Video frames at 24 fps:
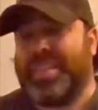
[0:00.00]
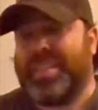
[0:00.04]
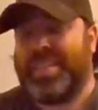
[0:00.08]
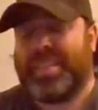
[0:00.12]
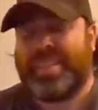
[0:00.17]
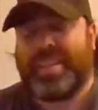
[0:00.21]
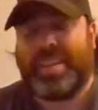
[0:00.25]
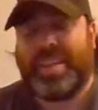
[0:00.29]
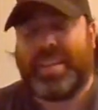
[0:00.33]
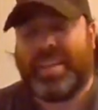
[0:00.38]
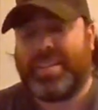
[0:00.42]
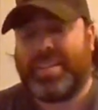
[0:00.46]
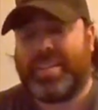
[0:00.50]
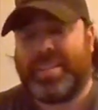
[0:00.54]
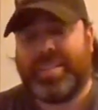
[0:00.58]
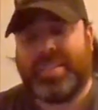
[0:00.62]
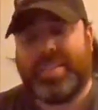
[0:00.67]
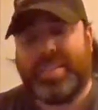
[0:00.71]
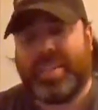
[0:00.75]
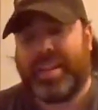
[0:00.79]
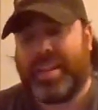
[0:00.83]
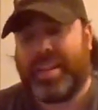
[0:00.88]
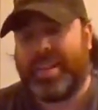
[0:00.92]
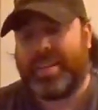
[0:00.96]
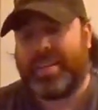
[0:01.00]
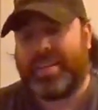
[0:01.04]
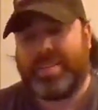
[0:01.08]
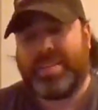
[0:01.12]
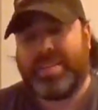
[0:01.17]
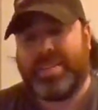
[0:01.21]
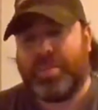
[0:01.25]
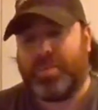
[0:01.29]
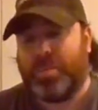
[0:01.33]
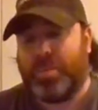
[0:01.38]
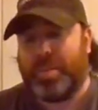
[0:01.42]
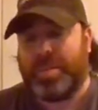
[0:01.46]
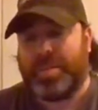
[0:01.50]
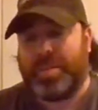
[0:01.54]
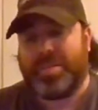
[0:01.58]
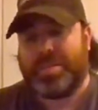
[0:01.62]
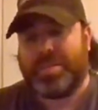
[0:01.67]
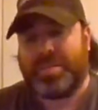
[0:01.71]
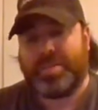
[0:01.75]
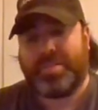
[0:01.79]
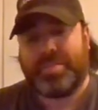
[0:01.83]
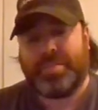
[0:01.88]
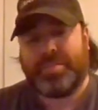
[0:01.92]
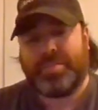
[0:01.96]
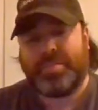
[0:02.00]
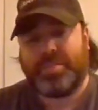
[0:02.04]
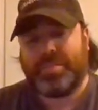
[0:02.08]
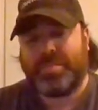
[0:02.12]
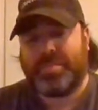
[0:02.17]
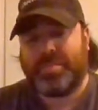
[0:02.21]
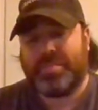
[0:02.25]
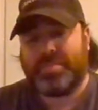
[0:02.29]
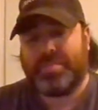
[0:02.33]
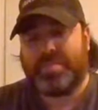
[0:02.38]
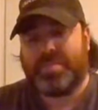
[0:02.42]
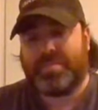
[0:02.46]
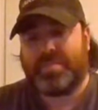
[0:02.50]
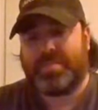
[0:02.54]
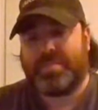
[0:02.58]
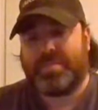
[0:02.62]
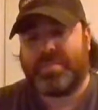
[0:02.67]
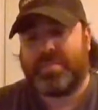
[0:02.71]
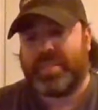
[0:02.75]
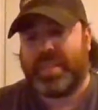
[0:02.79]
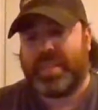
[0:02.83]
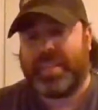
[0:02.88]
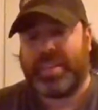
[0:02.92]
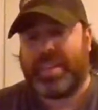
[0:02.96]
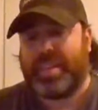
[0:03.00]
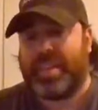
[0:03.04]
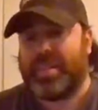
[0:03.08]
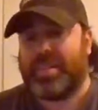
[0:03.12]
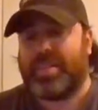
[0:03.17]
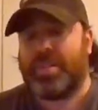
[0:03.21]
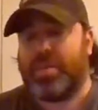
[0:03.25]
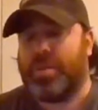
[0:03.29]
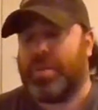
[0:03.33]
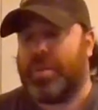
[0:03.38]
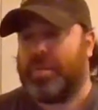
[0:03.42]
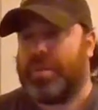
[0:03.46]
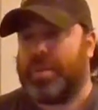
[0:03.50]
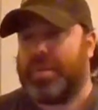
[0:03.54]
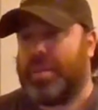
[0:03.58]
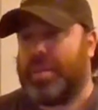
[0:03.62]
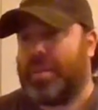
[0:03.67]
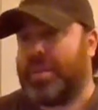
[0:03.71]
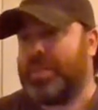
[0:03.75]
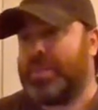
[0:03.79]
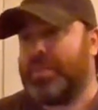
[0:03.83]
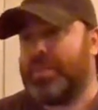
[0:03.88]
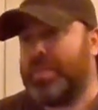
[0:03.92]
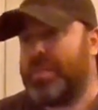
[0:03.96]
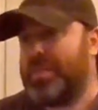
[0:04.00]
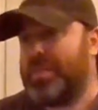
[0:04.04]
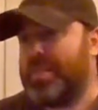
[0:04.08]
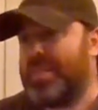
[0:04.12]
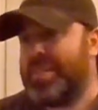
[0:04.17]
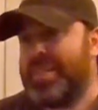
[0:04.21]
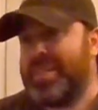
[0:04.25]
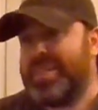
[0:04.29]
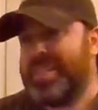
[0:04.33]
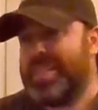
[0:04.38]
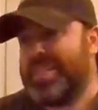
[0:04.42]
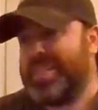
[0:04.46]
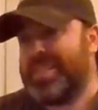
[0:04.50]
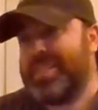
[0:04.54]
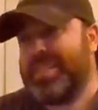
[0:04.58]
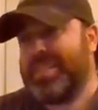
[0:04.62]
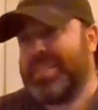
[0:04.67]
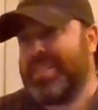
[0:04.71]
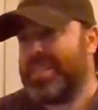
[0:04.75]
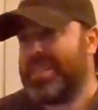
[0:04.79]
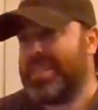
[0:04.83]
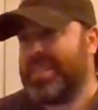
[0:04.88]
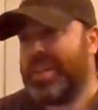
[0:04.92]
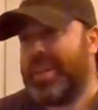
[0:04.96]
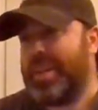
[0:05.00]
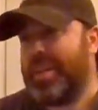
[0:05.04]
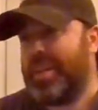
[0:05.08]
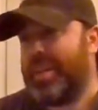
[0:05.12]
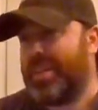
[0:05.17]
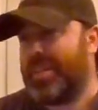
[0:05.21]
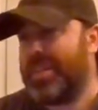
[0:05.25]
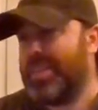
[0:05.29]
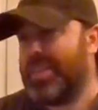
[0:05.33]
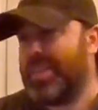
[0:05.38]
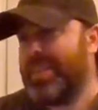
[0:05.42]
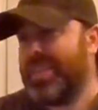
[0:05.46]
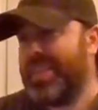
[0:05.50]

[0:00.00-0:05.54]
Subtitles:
Like I didn't want to. Like I didn't go up and talk to her and just say hi.